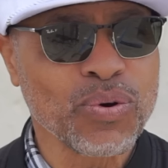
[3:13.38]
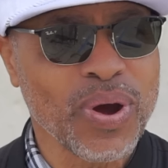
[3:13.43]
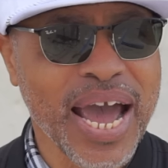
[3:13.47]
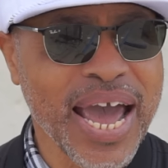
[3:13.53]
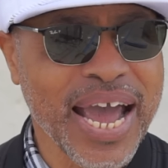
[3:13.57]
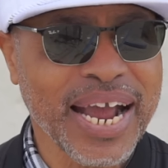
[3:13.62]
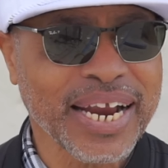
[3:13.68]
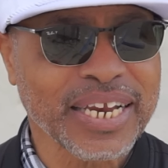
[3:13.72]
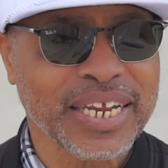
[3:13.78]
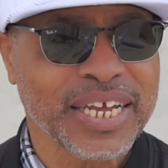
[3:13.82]
you
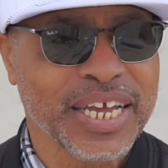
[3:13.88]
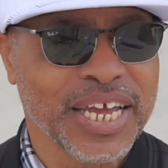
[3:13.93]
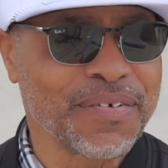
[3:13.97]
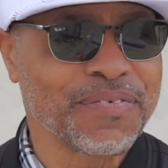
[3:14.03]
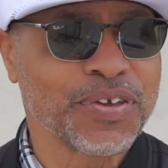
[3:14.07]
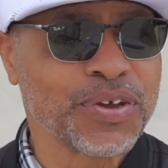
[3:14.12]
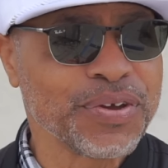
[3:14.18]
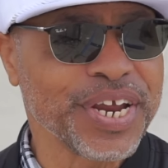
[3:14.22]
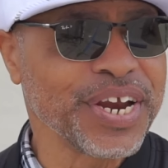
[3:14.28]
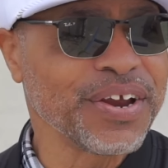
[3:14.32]
act
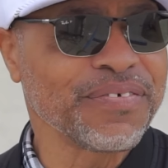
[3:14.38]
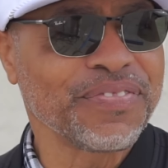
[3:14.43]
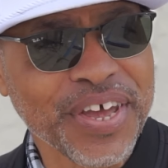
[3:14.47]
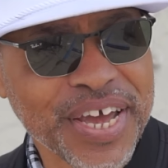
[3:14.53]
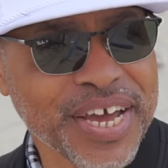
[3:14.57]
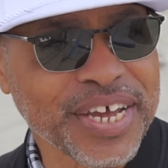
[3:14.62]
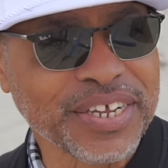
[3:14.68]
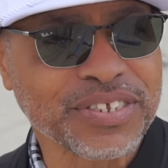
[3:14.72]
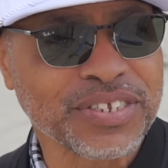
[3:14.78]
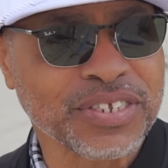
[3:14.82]
if you hear
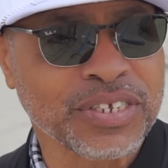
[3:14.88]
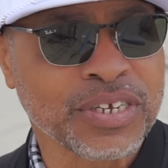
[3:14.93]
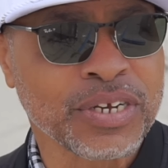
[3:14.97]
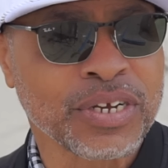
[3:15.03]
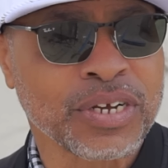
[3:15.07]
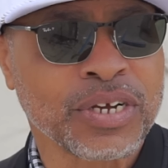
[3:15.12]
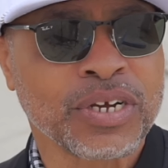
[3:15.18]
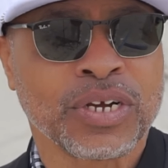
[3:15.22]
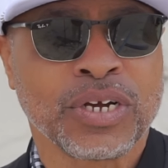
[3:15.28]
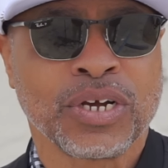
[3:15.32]
this?
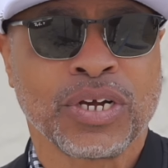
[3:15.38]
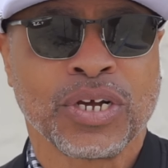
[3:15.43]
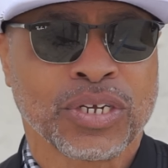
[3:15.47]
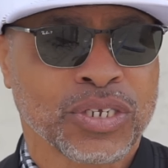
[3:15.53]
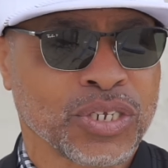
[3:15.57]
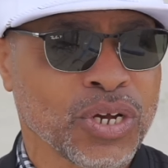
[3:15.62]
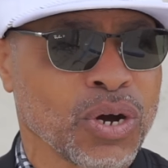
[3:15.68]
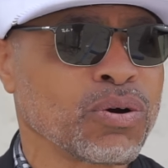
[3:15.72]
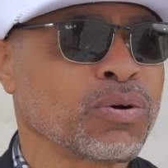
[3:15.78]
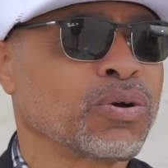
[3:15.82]

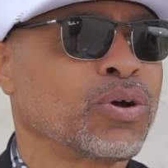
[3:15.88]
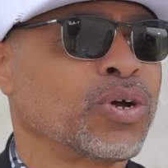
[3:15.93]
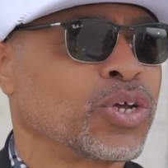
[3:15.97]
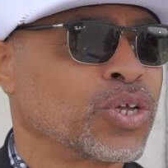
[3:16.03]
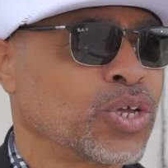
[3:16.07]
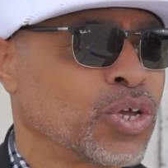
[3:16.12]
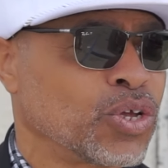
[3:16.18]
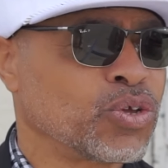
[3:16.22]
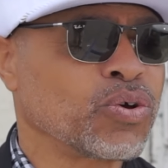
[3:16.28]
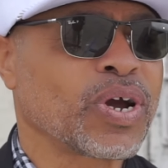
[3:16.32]
So
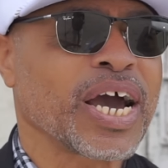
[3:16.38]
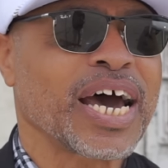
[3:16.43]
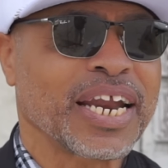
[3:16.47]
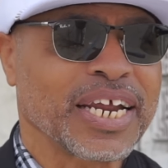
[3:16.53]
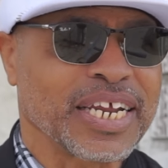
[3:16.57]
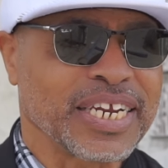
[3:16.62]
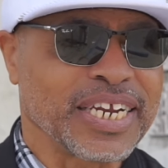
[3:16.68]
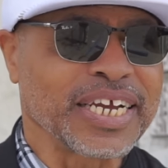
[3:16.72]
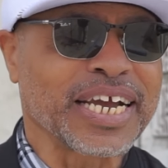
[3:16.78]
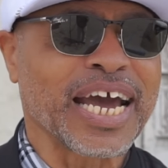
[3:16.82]
you got
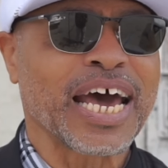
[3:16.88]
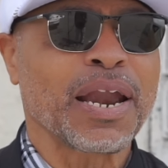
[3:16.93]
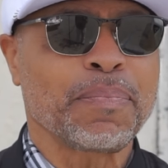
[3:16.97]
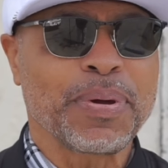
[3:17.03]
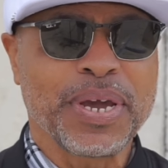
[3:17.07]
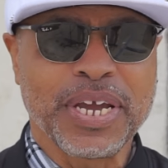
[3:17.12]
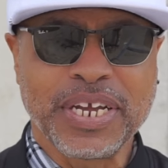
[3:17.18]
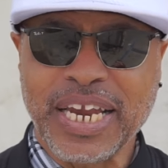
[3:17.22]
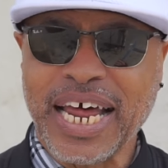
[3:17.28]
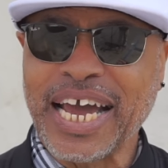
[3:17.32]
to, it got to
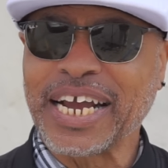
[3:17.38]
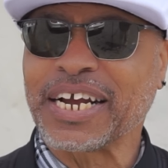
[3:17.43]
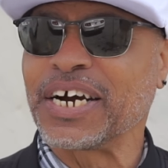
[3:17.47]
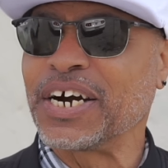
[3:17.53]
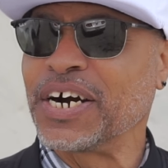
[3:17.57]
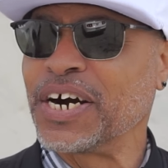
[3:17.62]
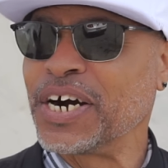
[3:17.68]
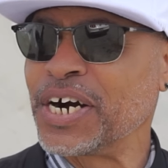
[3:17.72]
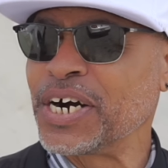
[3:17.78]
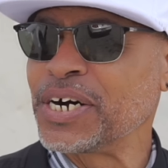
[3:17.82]
be like
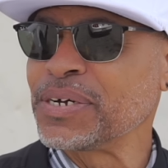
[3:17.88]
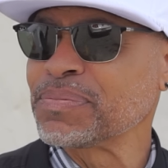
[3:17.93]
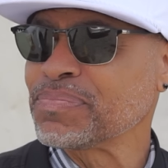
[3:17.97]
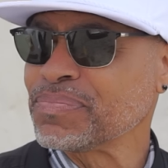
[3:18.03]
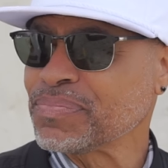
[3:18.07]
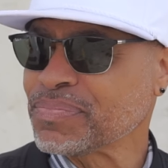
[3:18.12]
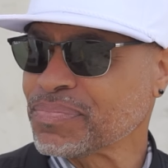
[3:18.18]
a